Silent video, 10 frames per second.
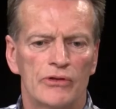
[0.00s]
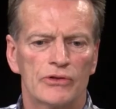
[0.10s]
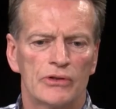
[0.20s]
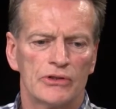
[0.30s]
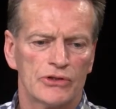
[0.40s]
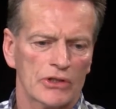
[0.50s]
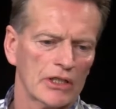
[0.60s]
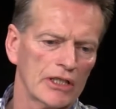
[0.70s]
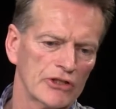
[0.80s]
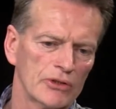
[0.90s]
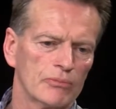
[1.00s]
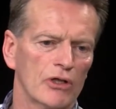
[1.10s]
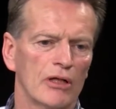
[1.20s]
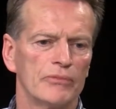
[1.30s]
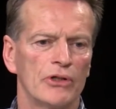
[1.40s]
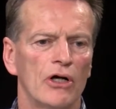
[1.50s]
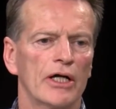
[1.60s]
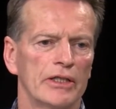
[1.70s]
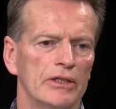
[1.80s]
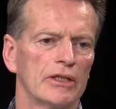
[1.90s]
There's a concussion problem in
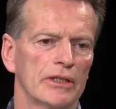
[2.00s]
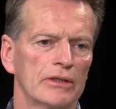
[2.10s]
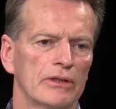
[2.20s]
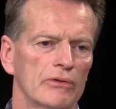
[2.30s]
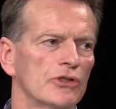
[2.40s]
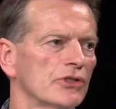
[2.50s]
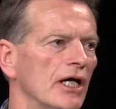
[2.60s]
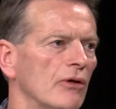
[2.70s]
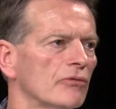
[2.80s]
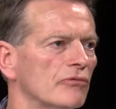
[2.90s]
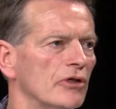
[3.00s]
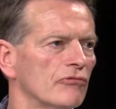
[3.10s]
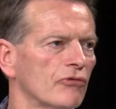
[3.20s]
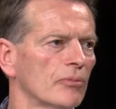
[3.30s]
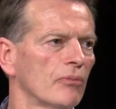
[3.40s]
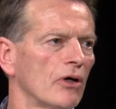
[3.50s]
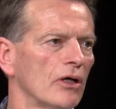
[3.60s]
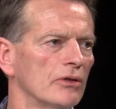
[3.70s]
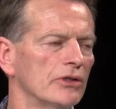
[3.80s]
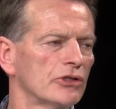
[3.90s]
hockey, like there is now in
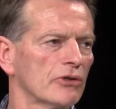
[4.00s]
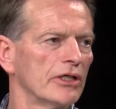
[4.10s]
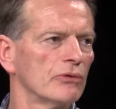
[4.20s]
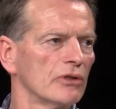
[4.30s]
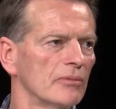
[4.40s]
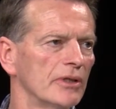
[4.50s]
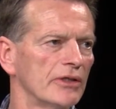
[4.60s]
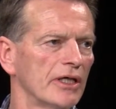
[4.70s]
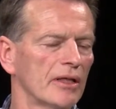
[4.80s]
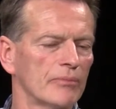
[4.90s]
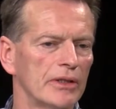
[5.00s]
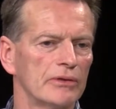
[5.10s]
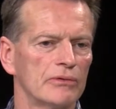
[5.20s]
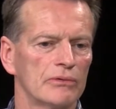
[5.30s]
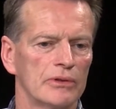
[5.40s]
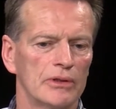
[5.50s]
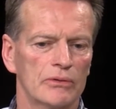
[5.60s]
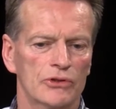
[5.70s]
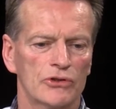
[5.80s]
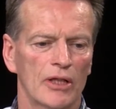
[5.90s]
football, and they're trying to eliminate that by
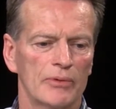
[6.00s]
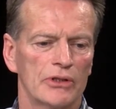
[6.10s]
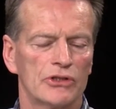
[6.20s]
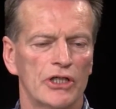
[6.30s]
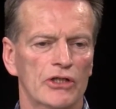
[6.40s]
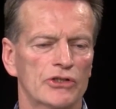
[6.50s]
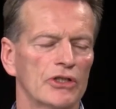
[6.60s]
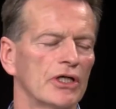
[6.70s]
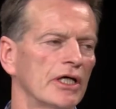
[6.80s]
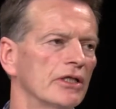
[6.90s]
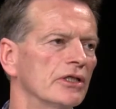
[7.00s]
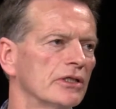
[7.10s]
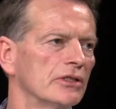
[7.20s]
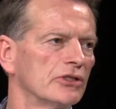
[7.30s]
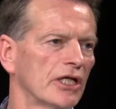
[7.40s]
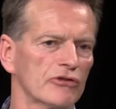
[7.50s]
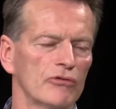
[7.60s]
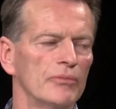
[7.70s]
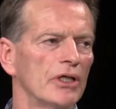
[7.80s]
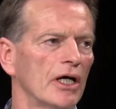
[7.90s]
stopping the checks to the head, the checks
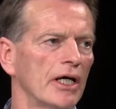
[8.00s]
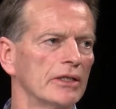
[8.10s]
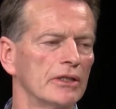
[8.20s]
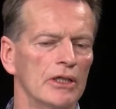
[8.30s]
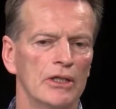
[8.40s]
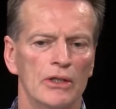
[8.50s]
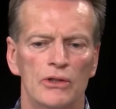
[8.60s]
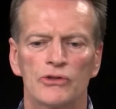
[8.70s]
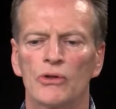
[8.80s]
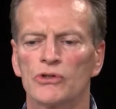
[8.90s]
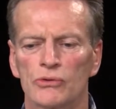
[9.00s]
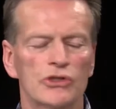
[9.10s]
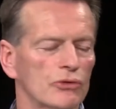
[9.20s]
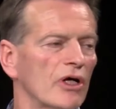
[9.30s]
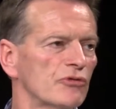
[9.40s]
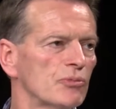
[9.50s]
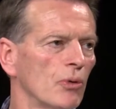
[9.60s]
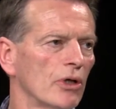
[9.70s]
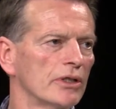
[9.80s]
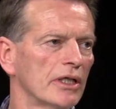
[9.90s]
from behind. So it's a rough
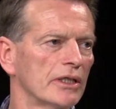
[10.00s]
sport.